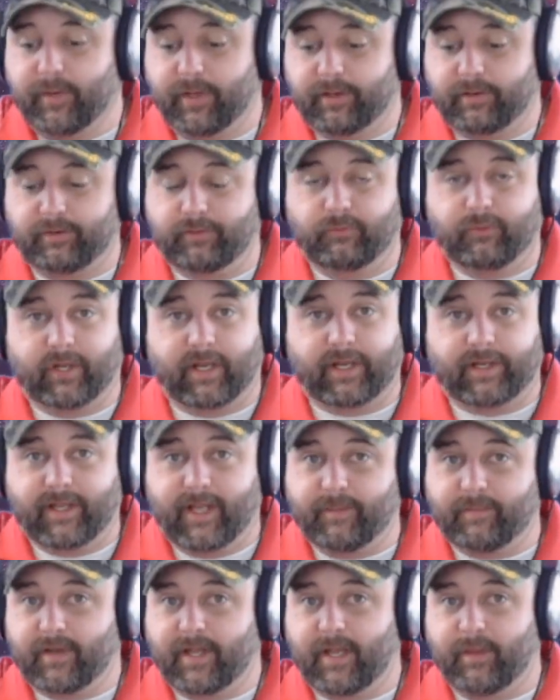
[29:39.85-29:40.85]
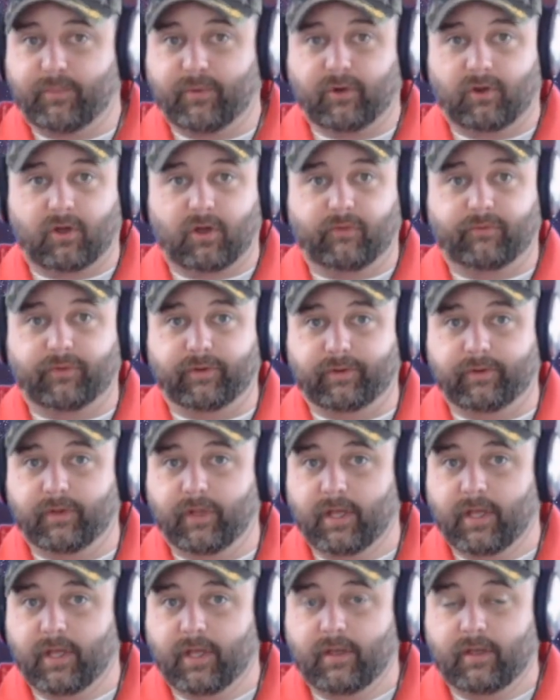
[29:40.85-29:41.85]
and when I take my apron off and
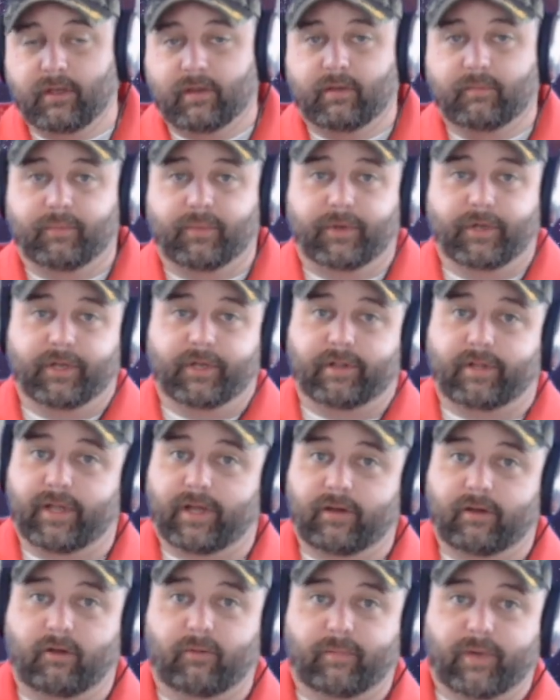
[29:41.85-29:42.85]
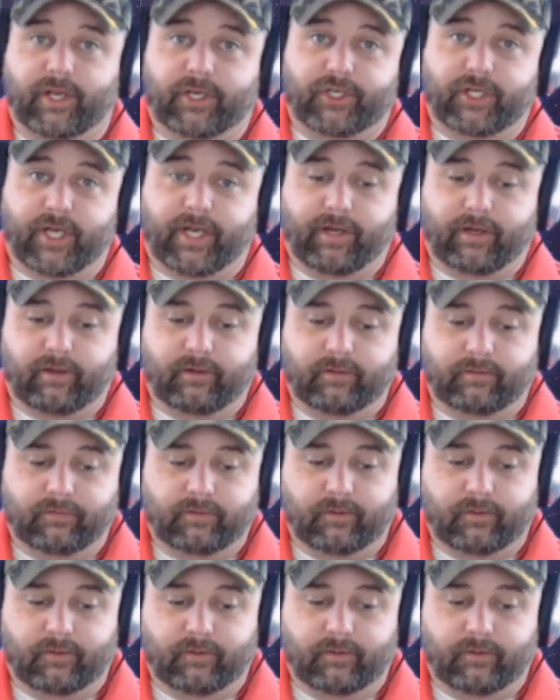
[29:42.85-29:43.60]
put it there on my chair